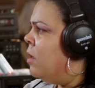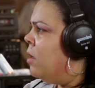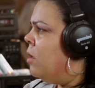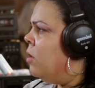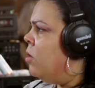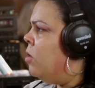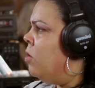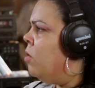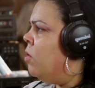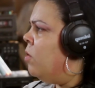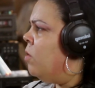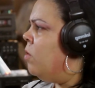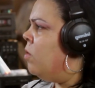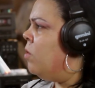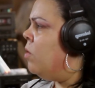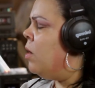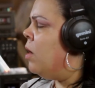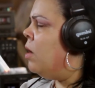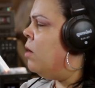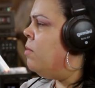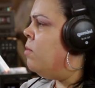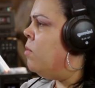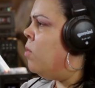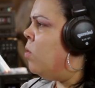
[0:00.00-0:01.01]

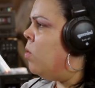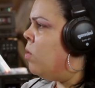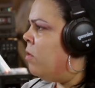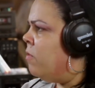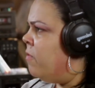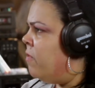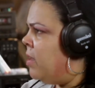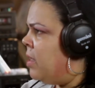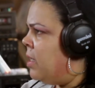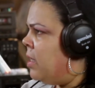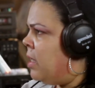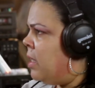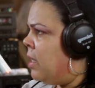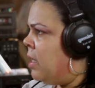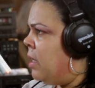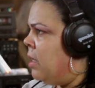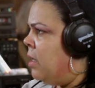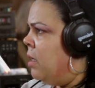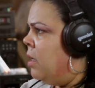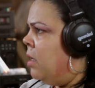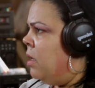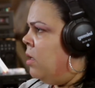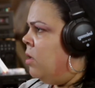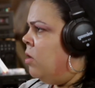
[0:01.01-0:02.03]

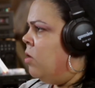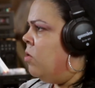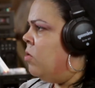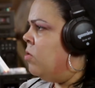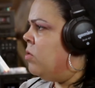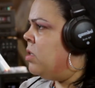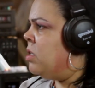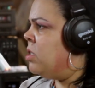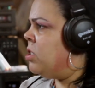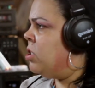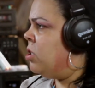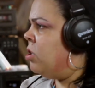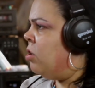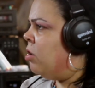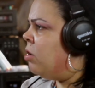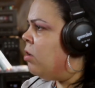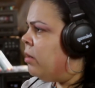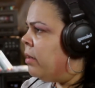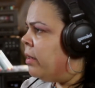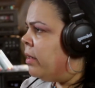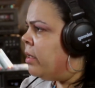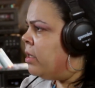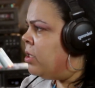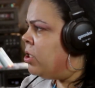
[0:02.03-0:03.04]
unmotivated,
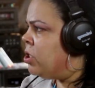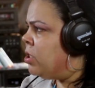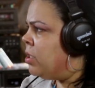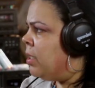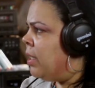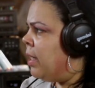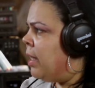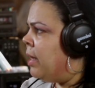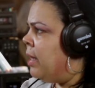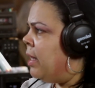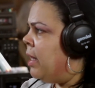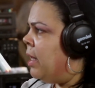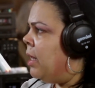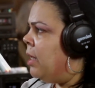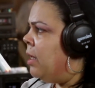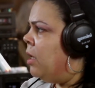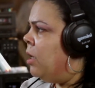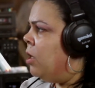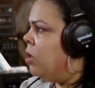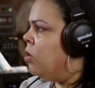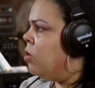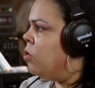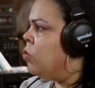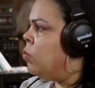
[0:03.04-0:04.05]
discouraged, and then
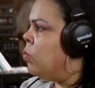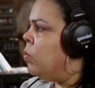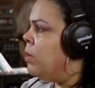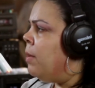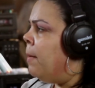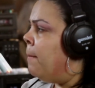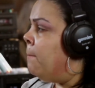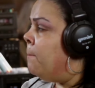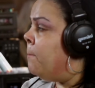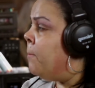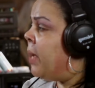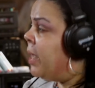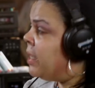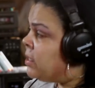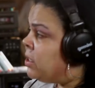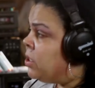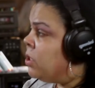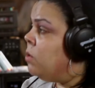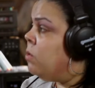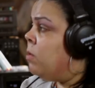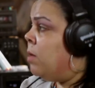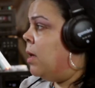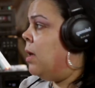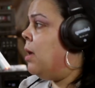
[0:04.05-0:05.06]
you're doing the best
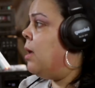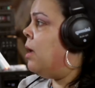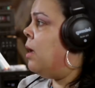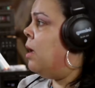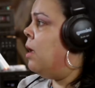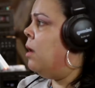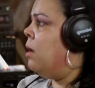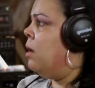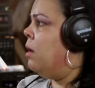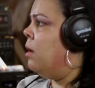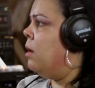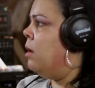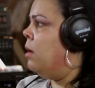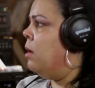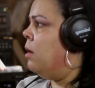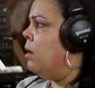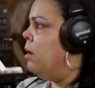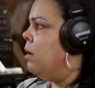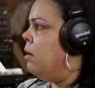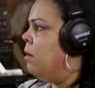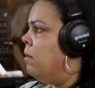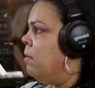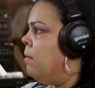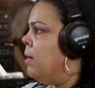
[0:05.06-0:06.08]
you can,
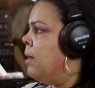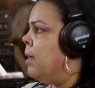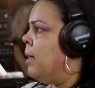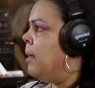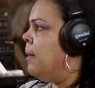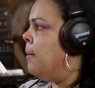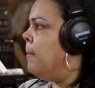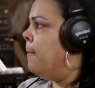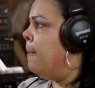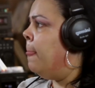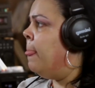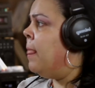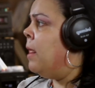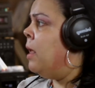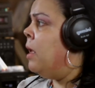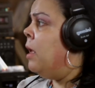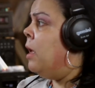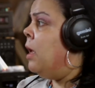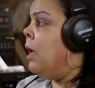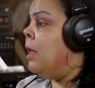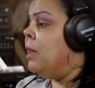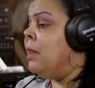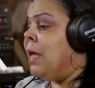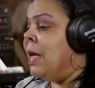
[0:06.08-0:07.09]
right?
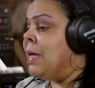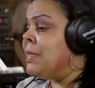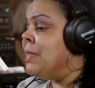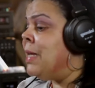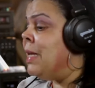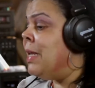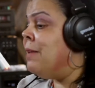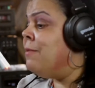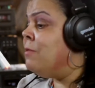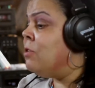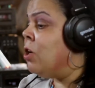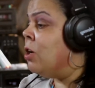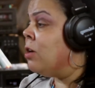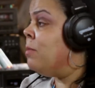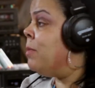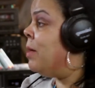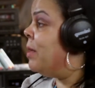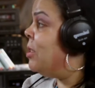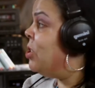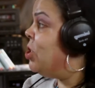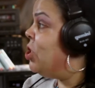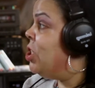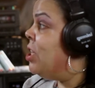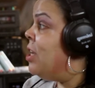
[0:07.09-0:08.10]
And that's not even talking
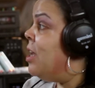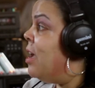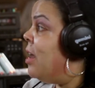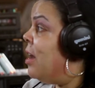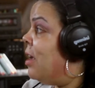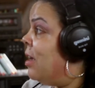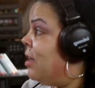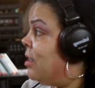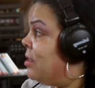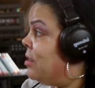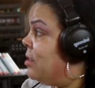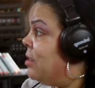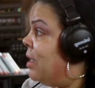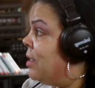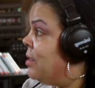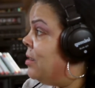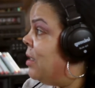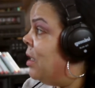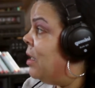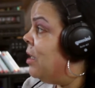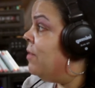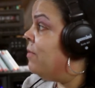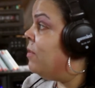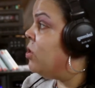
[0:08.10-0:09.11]
about the genetics. That's
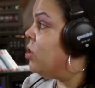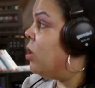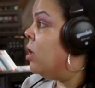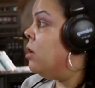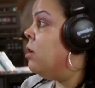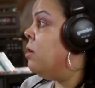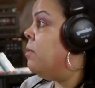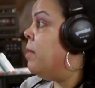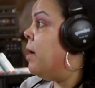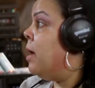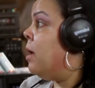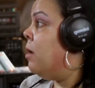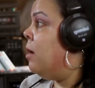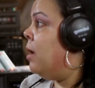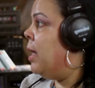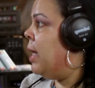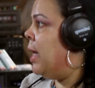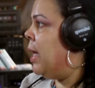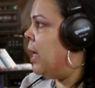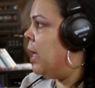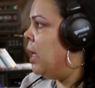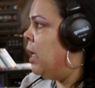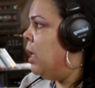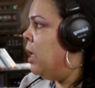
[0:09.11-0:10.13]
not even talking about
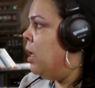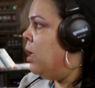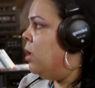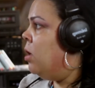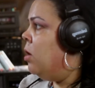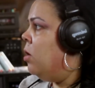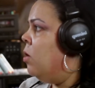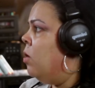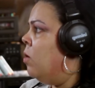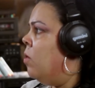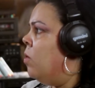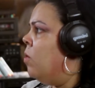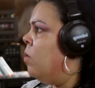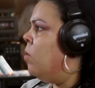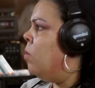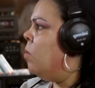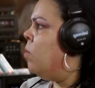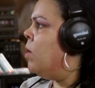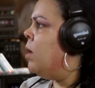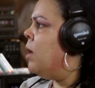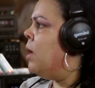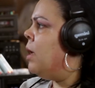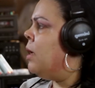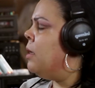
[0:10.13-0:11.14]

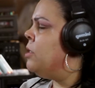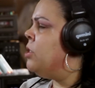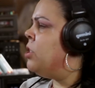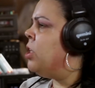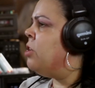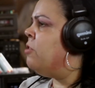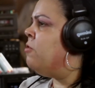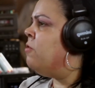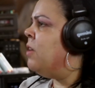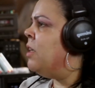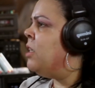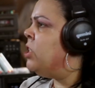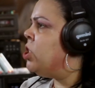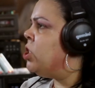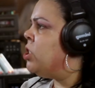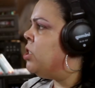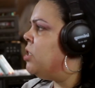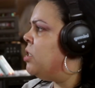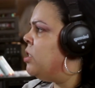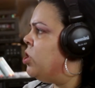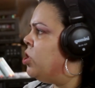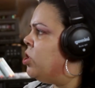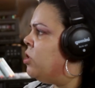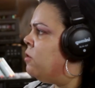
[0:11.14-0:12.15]
what
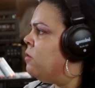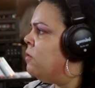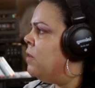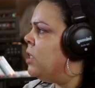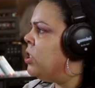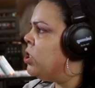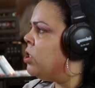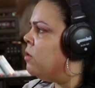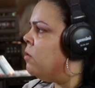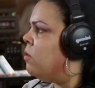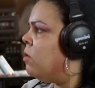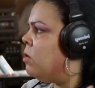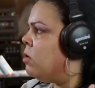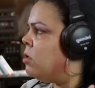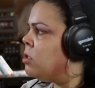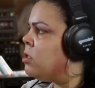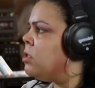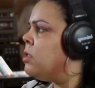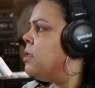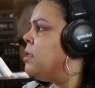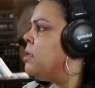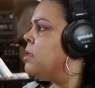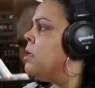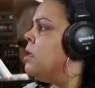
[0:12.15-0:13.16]
generations and generational
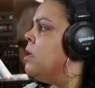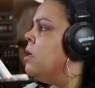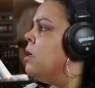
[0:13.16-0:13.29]
curses